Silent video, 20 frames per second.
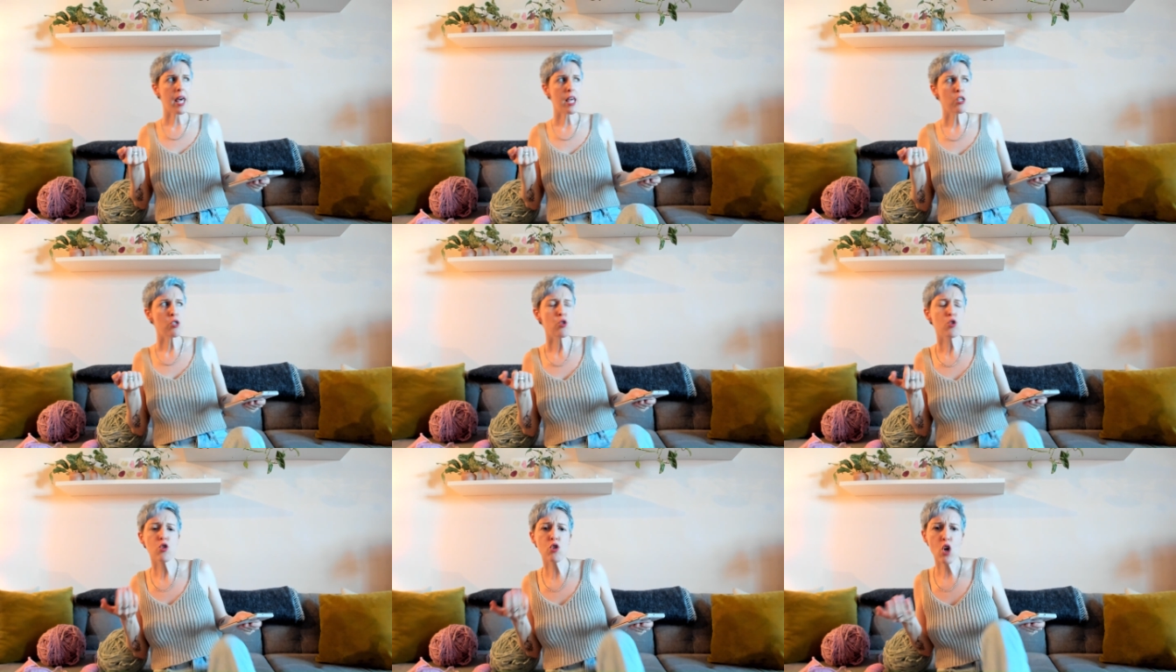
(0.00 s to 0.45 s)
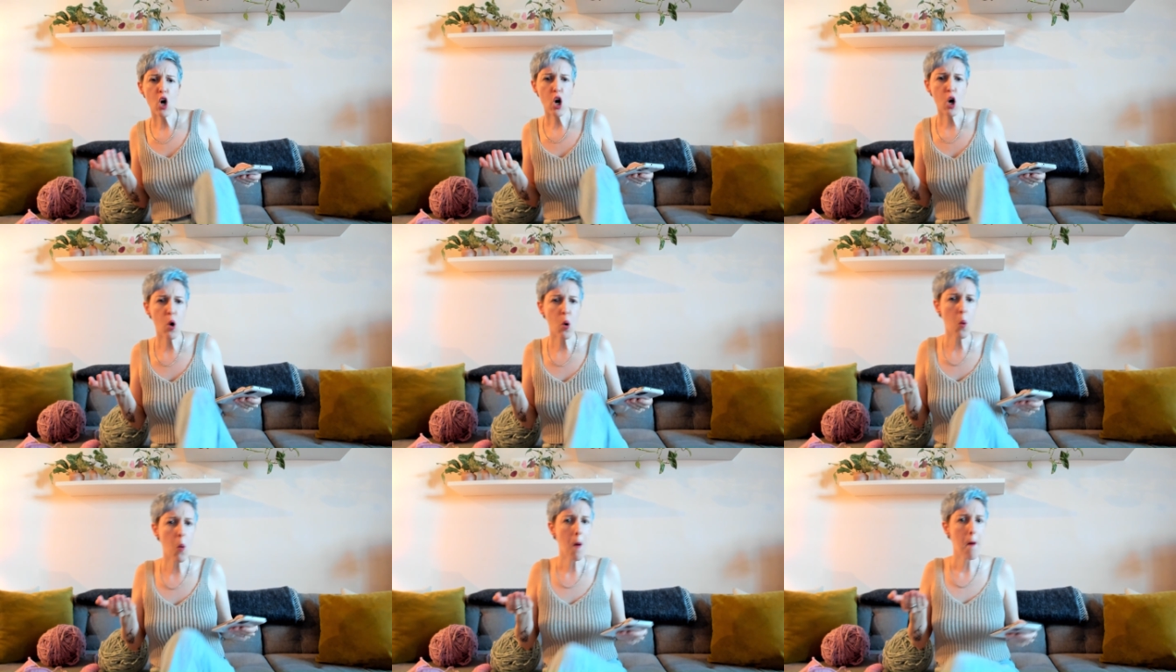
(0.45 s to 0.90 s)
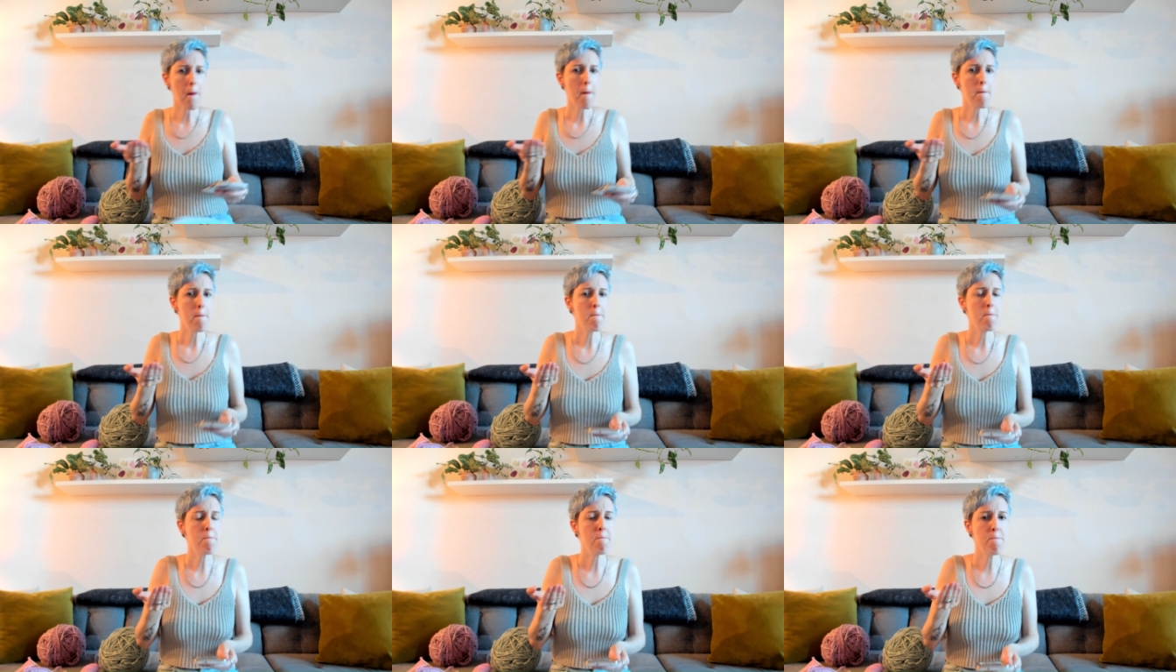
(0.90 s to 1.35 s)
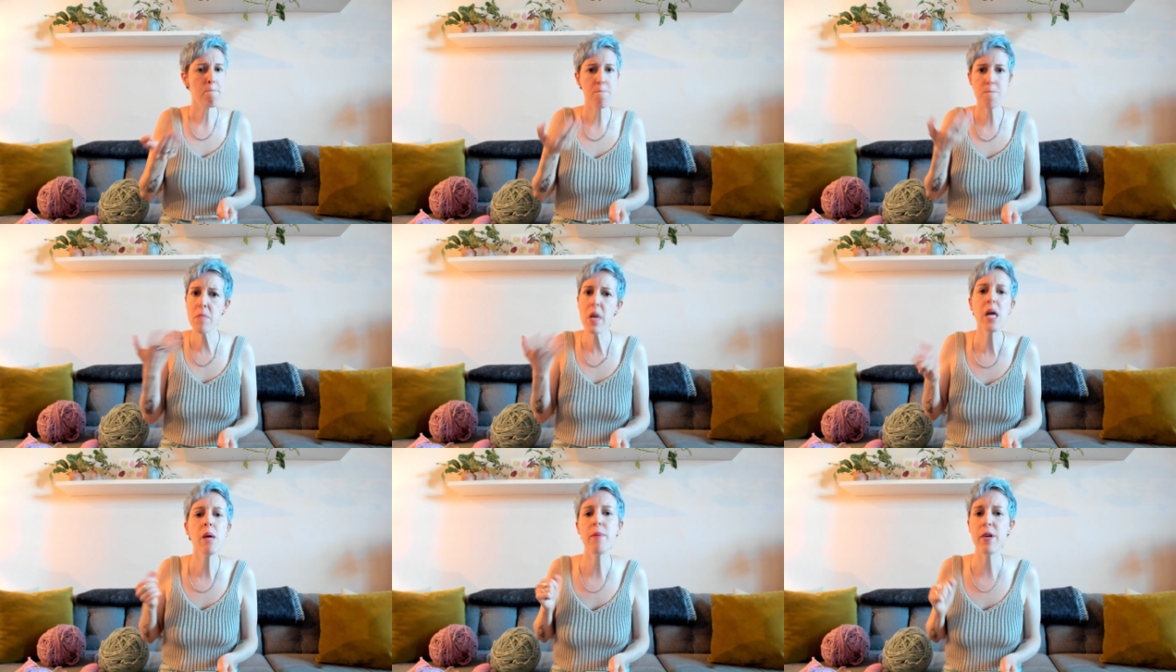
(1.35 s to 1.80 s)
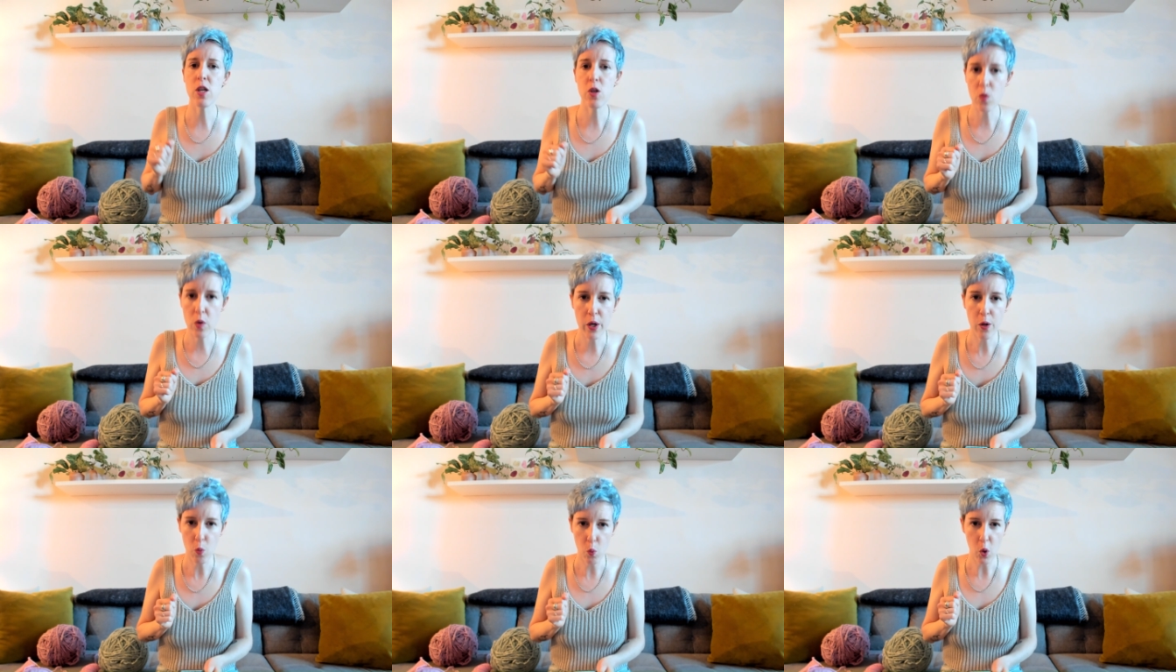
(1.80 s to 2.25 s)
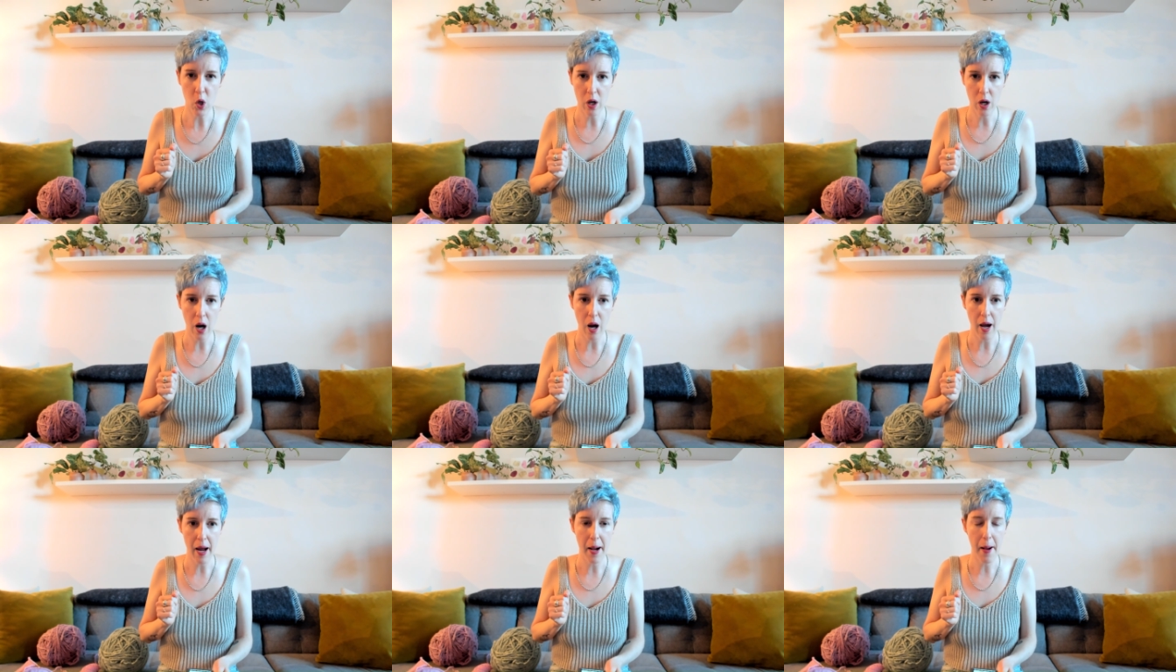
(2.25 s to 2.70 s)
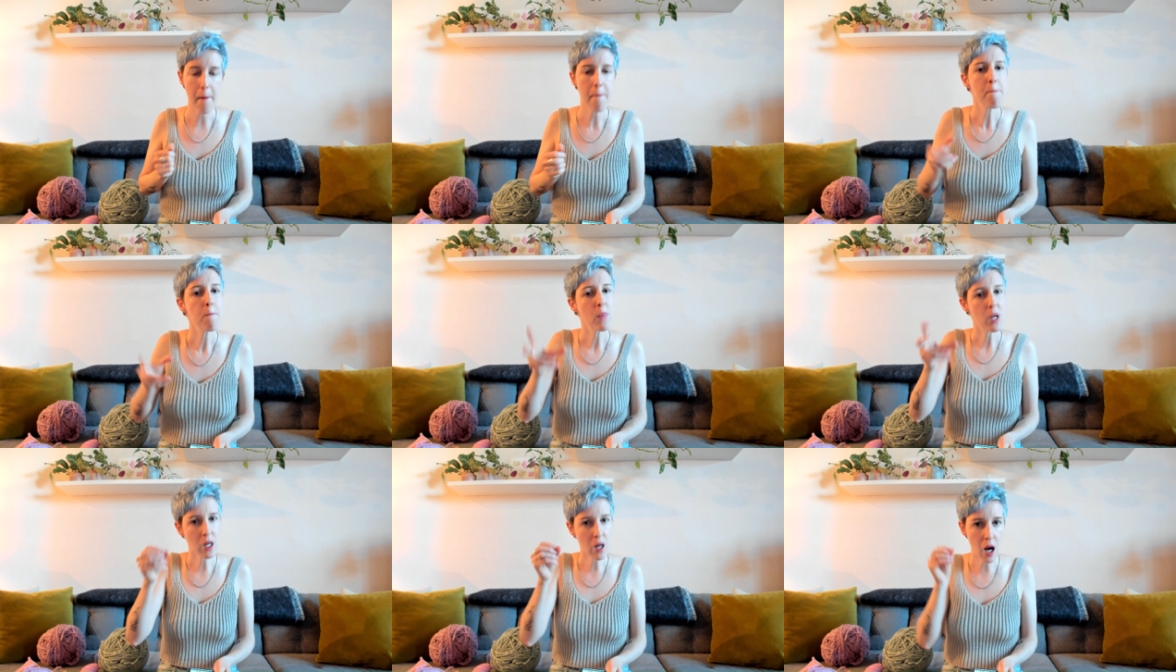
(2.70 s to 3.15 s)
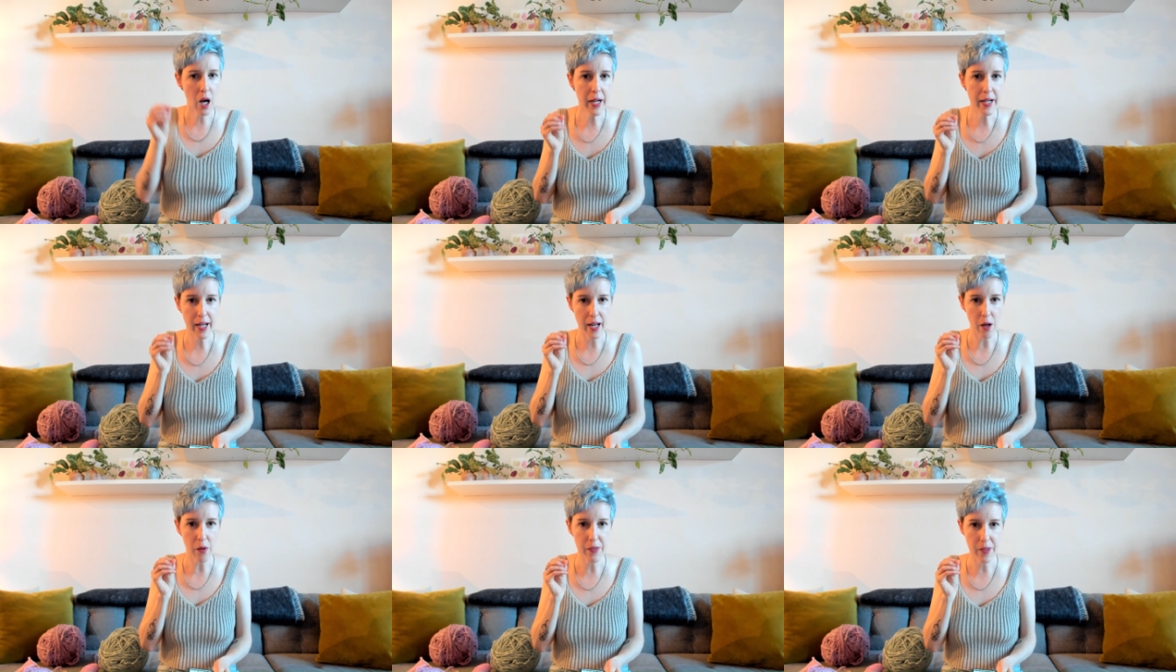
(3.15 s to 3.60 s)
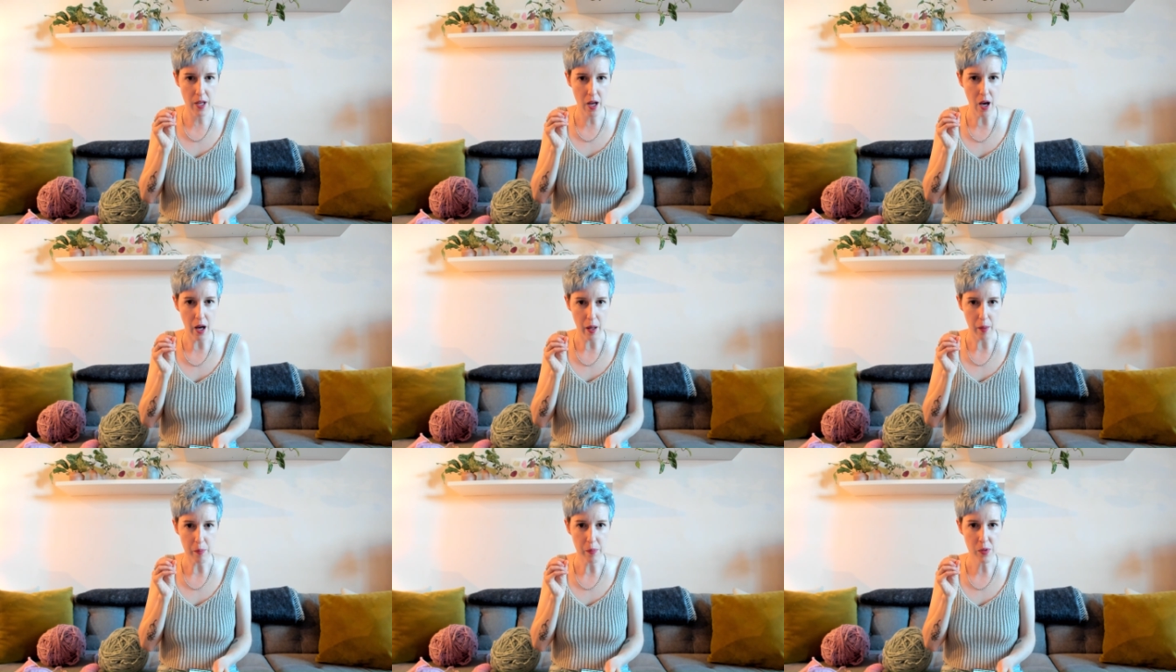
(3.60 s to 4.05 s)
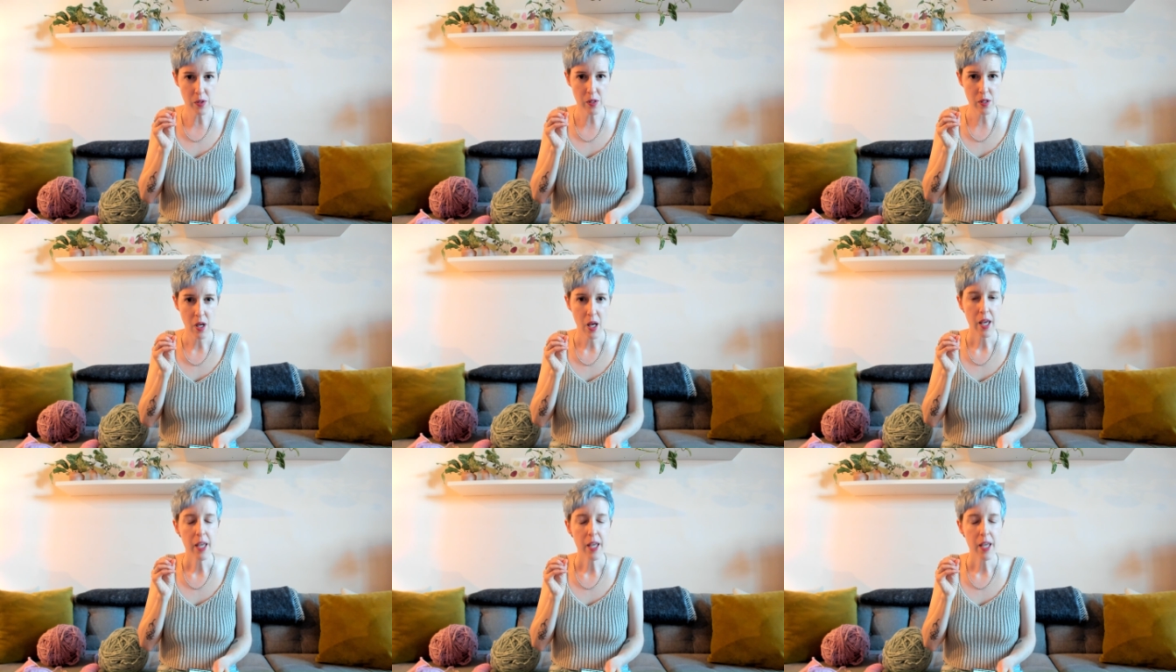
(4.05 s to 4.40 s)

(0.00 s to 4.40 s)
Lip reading: So maybe you can work on cutting out the ums.